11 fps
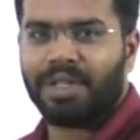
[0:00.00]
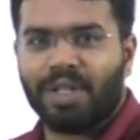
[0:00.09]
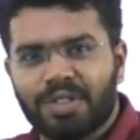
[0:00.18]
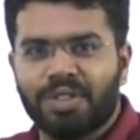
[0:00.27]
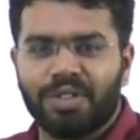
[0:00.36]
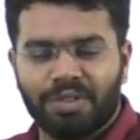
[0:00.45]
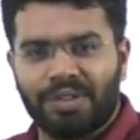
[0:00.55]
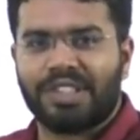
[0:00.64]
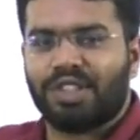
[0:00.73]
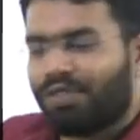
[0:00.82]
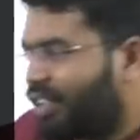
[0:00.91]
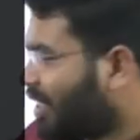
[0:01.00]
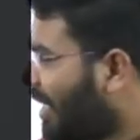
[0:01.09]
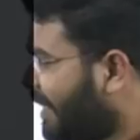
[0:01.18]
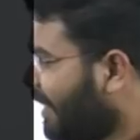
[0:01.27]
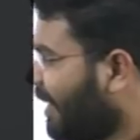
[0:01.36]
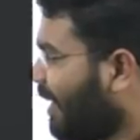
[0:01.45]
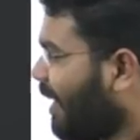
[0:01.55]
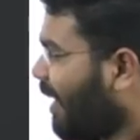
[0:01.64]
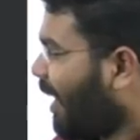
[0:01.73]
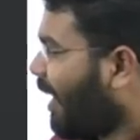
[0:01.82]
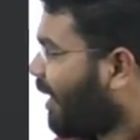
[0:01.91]
here also first of its kind.
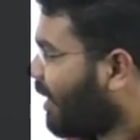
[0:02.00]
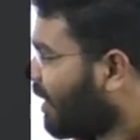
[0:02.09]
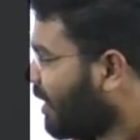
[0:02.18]
And